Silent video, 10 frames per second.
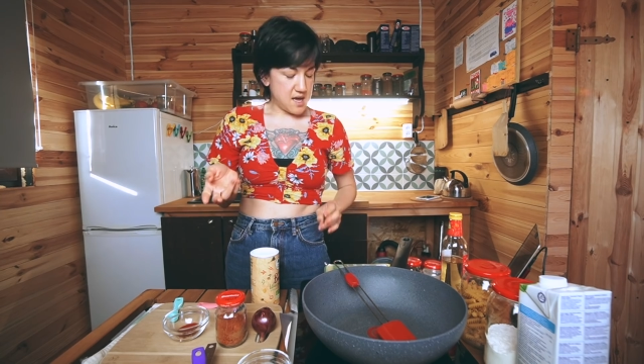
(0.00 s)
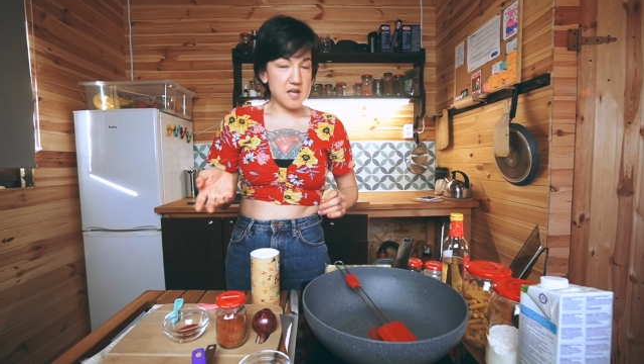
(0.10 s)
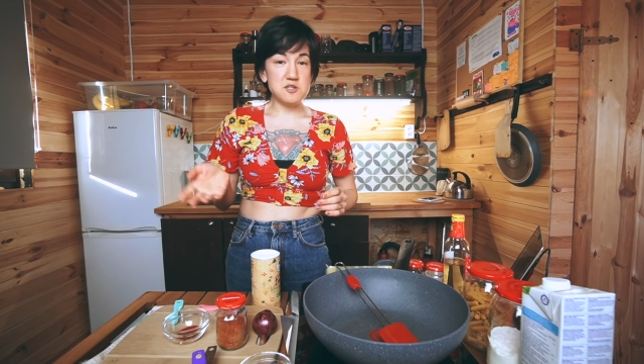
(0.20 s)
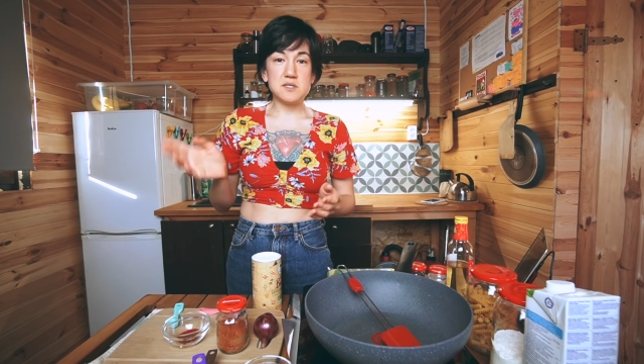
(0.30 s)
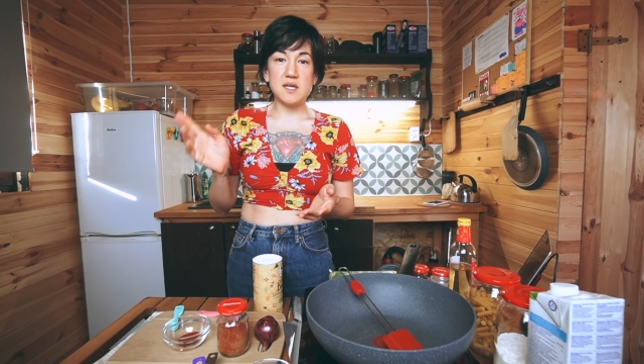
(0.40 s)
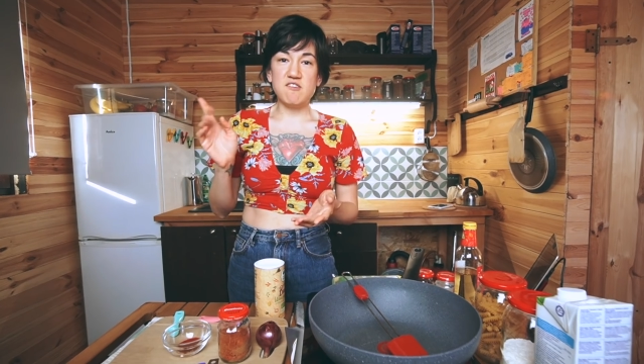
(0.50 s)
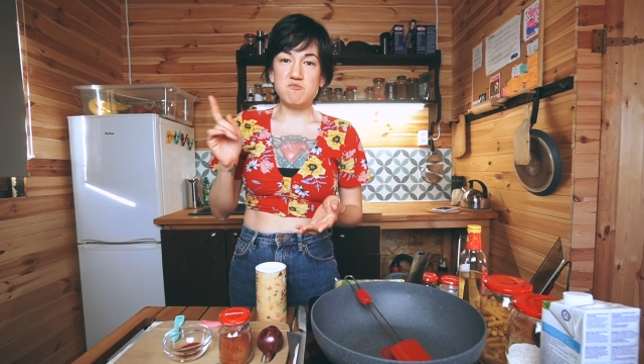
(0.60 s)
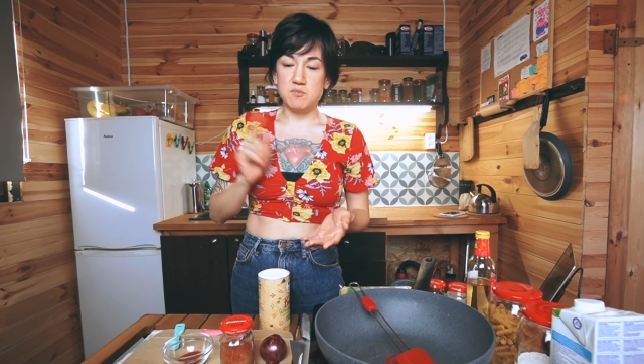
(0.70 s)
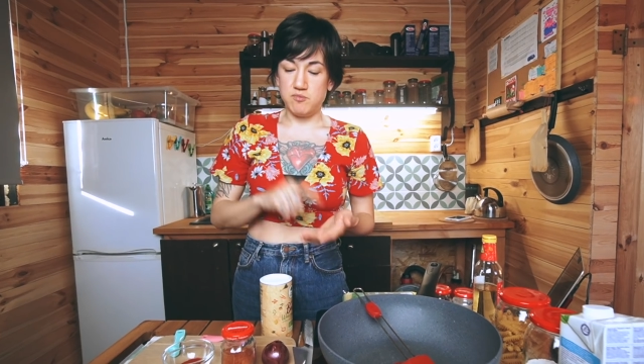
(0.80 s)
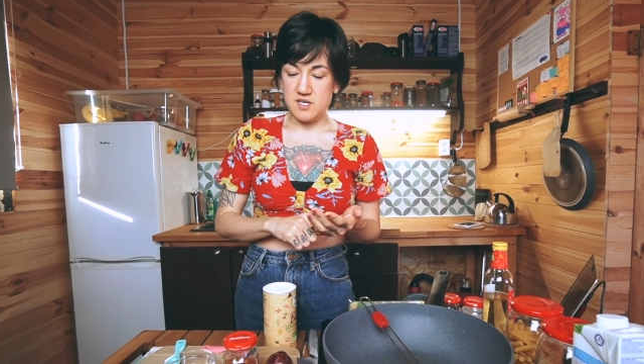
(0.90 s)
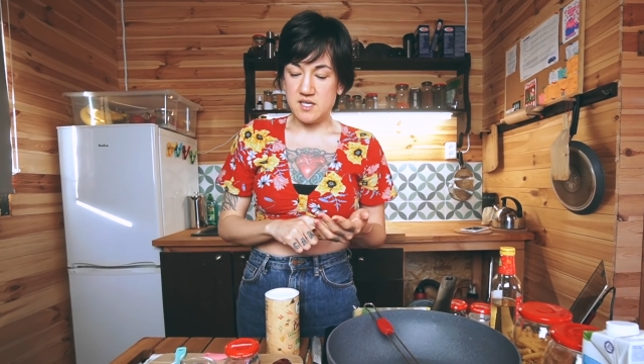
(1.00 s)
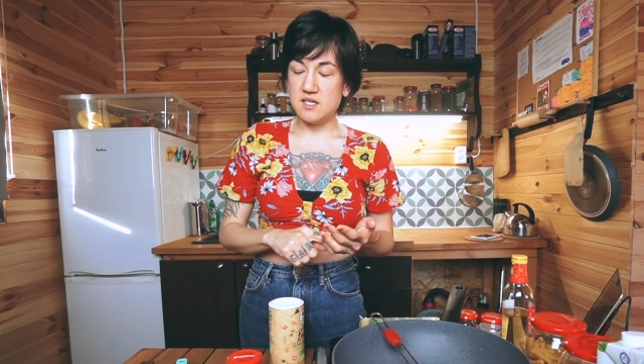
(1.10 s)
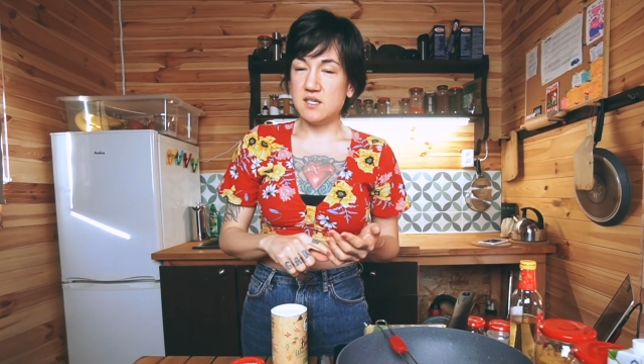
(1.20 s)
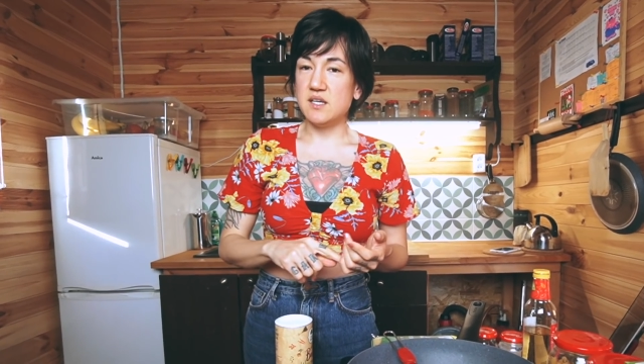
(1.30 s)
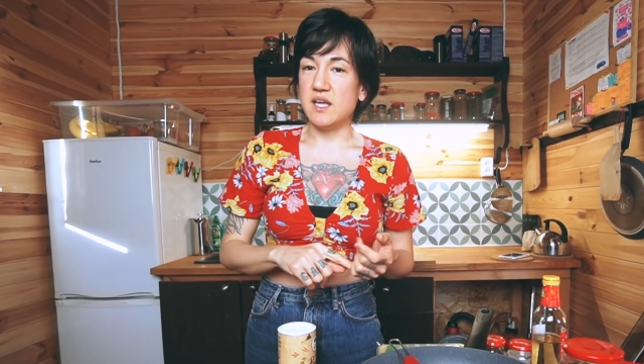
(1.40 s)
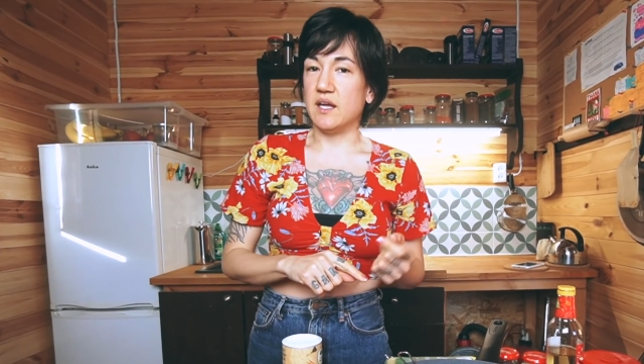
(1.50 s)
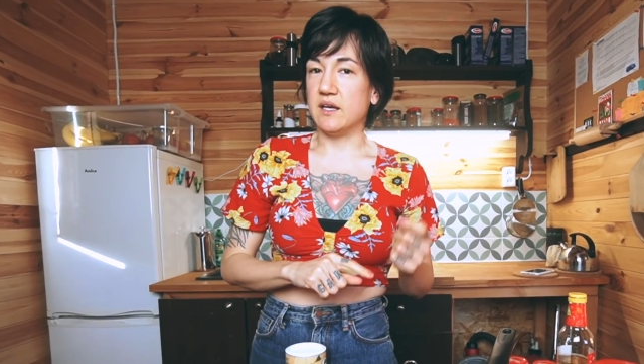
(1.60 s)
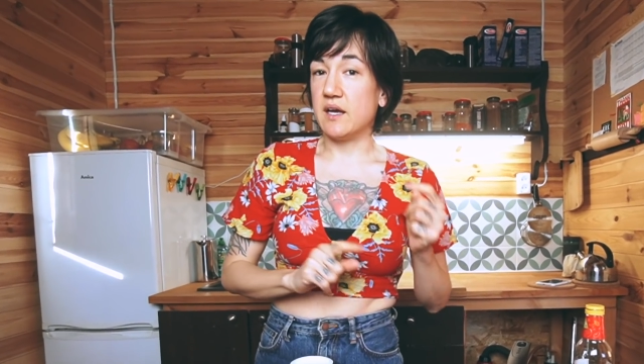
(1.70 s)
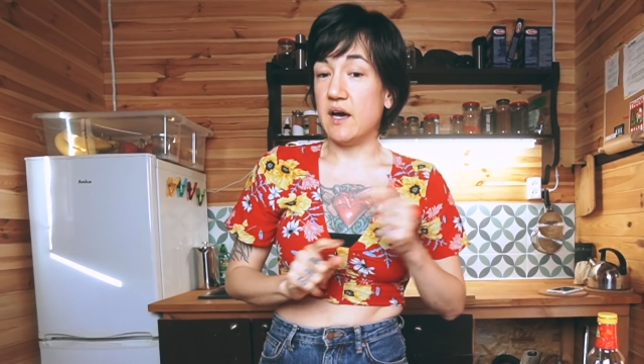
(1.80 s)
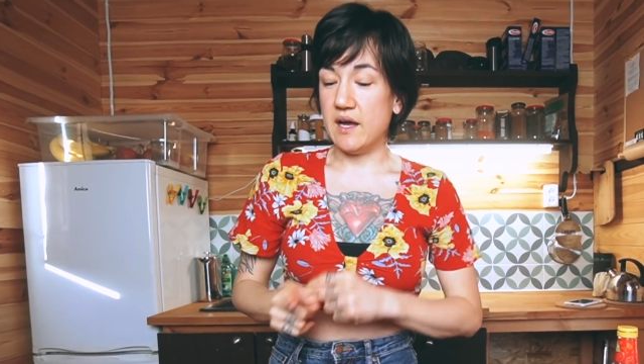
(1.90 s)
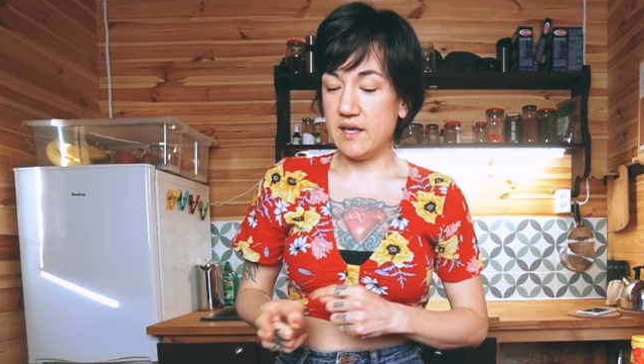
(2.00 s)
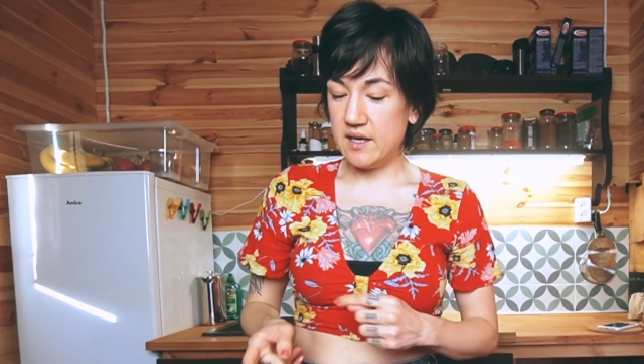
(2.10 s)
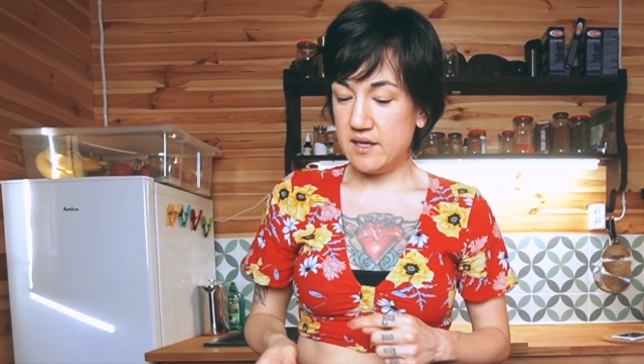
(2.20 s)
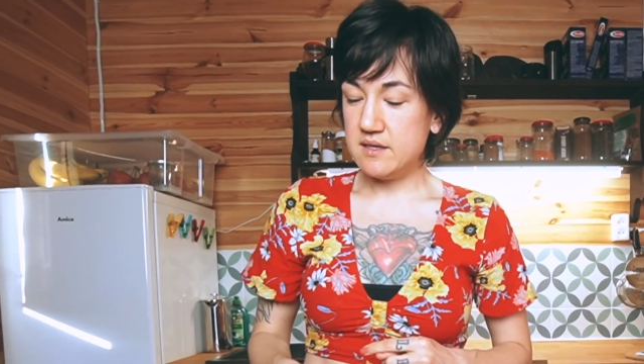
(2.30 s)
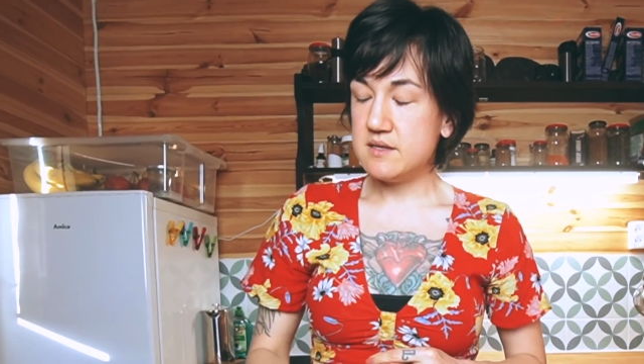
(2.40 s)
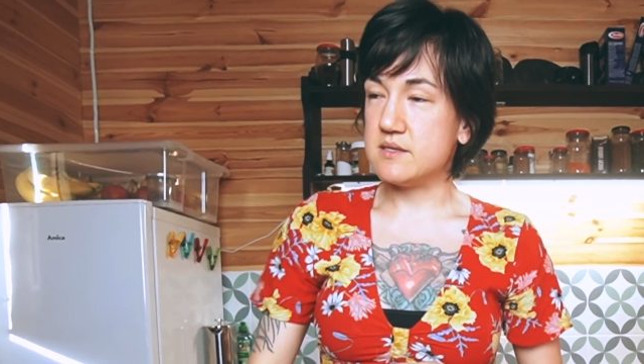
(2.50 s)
I just have paprika and cayenne,